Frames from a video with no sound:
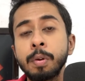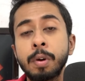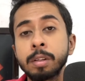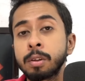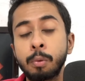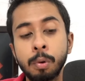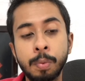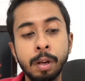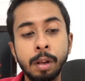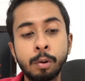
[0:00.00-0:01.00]
What is the old
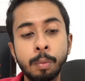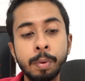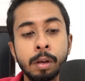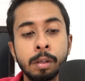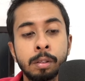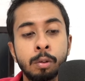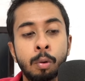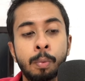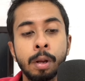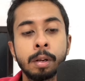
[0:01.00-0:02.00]
entropy? It is
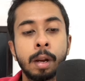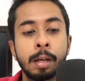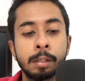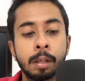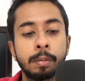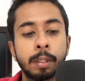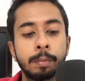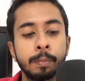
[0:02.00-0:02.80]
0.97.